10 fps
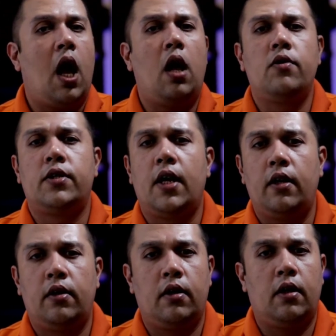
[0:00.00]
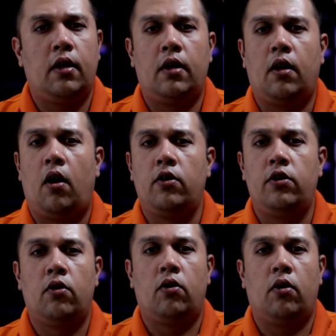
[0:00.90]
outside on
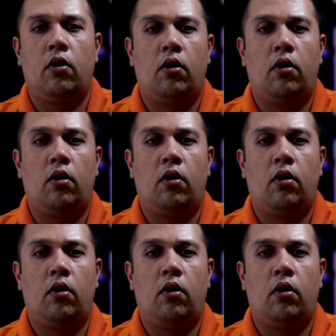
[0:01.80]
your